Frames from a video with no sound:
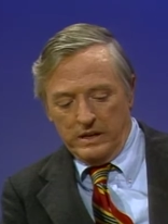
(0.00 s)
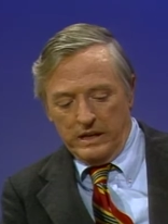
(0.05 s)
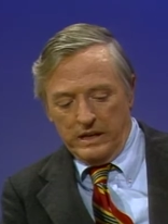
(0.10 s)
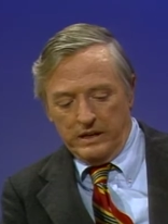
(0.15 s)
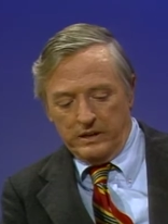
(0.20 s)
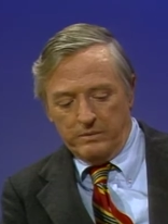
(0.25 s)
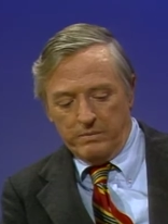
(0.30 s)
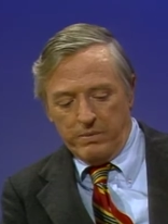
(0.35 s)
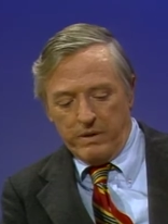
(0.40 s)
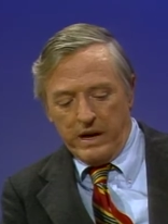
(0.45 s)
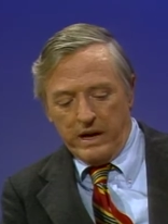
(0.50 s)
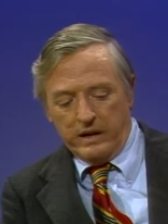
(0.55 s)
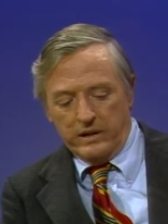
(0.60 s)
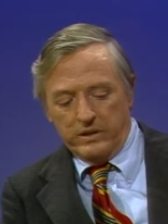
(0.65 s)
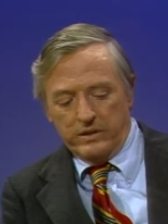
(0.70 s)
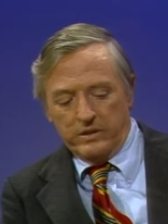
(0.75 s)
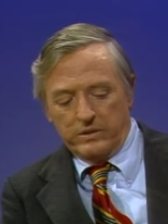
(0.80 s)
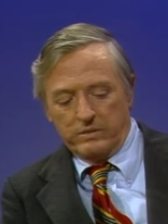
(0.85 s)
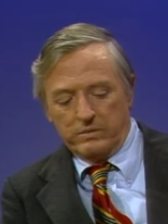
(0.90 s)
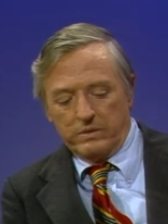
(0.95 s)
has
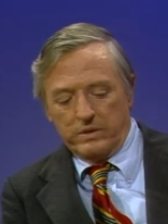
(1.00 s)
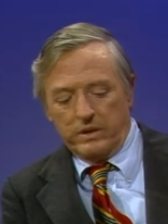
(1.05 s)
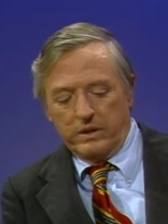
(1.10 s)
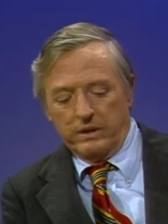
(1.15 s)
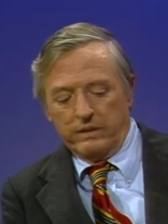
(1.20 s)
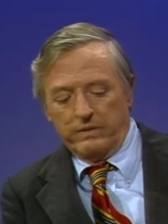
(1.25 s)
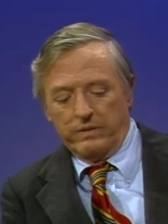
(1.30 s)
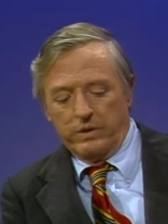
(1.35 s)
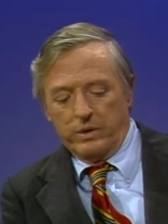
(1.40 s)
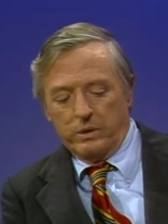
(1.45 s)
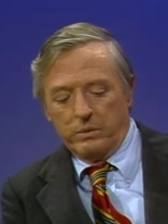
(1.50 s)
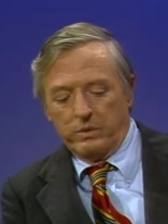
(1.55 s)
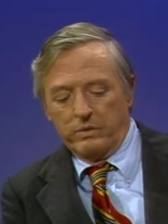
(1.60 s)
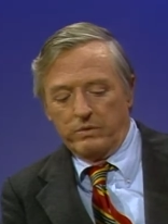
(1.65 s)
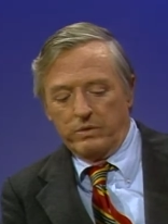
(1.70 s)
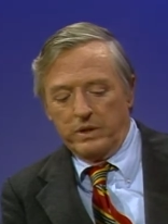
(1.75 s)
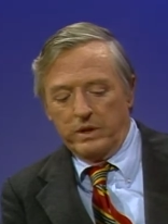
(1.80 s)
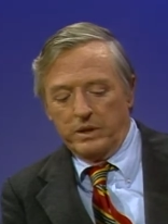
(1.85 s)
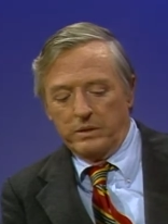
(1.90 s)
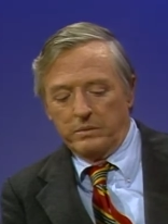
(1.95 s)
practiced with the firm of
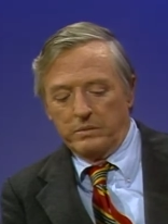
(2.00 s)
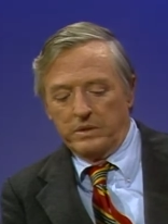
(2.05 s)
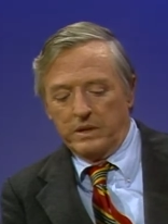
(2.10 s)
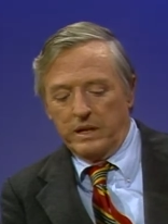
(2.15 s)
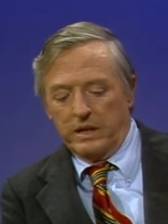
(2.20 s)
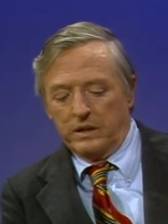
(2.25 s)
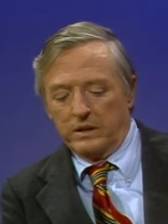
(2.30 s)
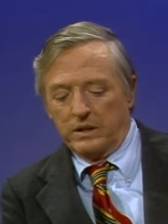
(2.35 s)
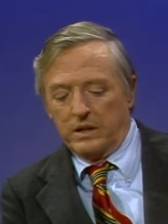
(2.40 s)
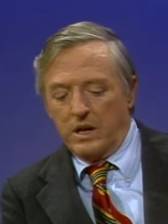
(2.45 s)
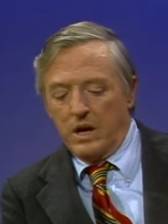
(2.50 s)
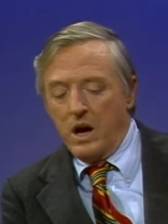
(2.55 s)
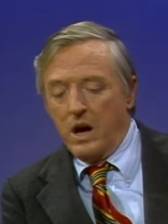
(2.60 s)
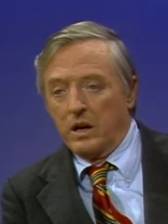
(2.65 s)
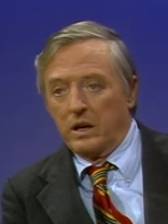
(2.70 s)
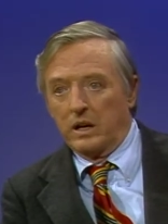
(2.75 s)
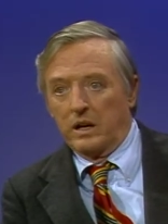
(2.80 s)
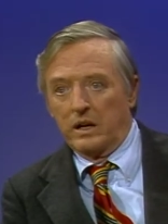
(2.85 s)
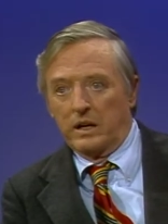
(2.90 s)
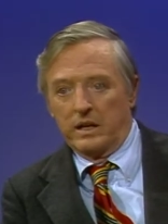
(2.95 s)
Williams and
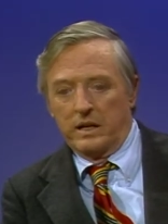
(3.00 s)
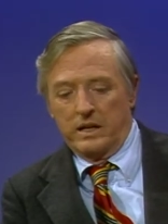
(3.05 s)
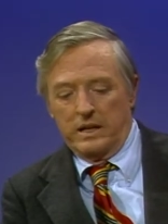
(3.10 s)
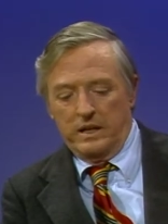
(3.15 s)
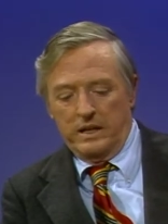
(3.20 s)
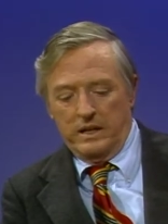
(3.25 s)
Connolly,